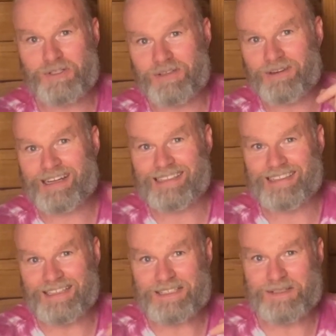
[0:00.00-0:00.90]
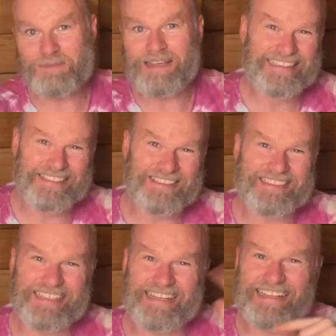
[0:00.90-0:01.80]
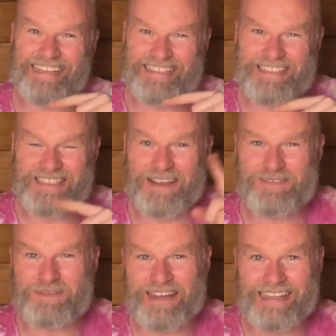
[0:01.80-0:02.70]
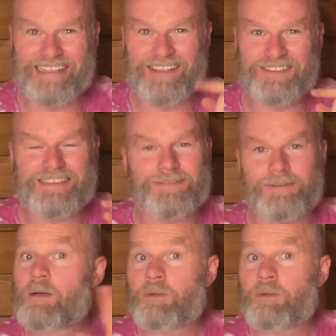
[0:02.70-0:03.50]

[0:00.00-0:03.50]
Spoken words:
she recognizes me because I shaved my head and I look different.